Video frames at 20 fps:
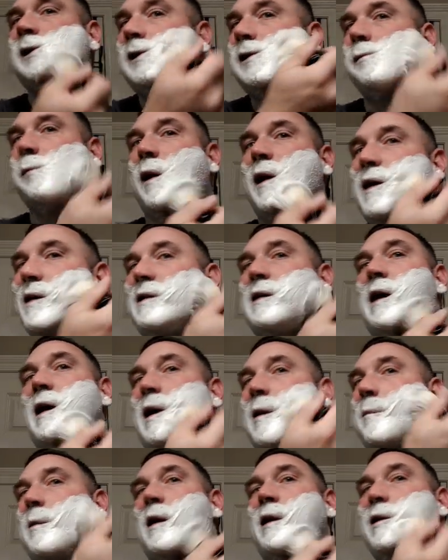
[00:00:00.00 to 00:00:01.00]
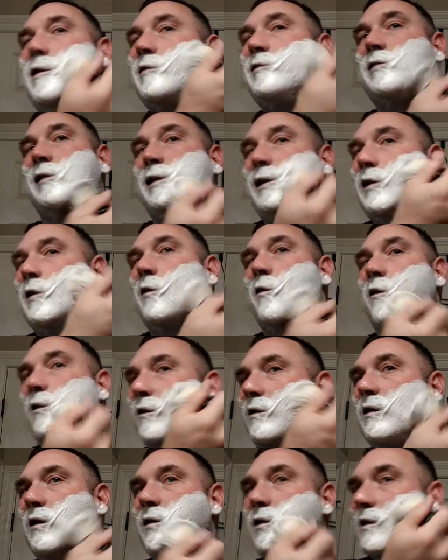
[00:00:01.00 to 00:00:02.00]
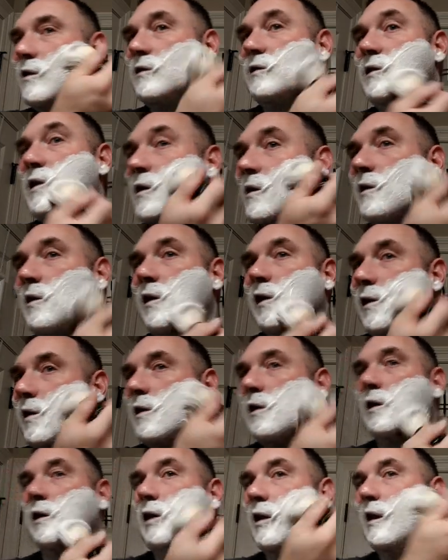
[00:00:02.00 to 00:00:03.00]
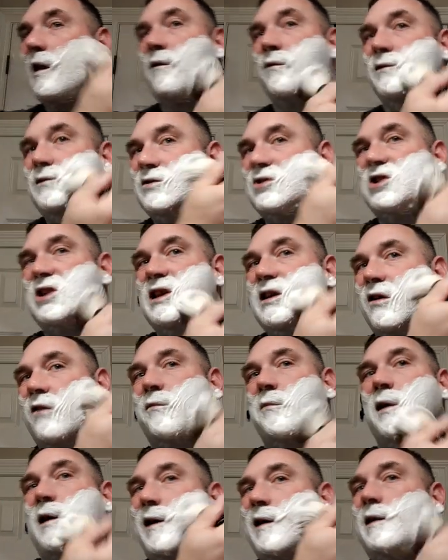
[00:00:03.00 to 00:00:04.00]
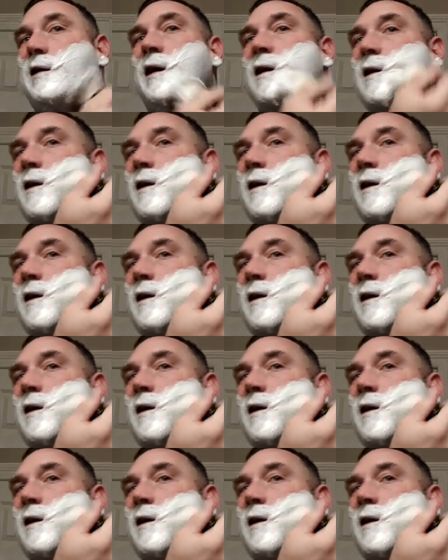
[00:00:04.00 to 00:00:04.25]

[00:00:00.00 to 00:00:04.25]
By the time I usually get over to this left cheek of mine,